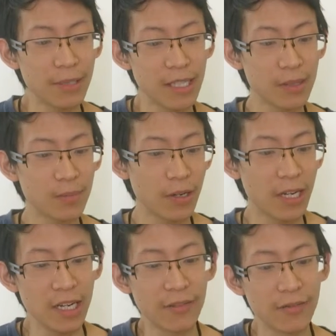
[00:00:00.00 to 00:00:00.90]
It says
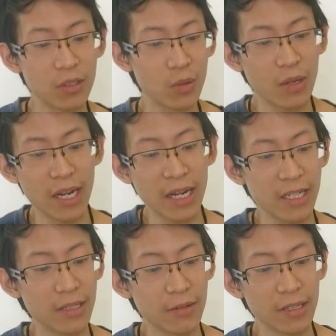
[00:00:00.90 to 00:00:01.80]
preheat oven to
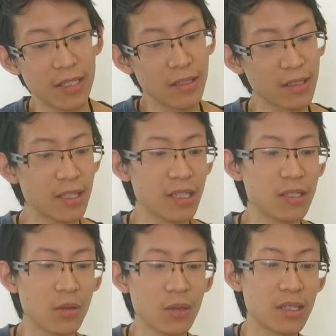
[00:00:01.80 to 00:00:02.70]
180 degrees
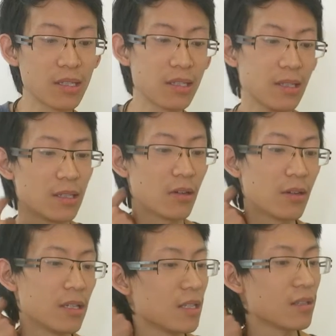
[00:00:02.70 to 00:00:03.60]
Celsius or 160
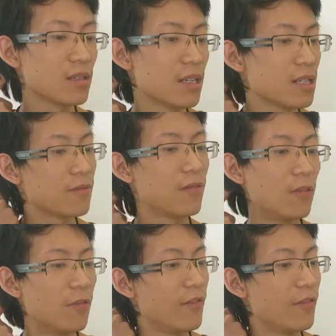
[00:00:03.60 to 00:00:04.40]
degrees Celsius for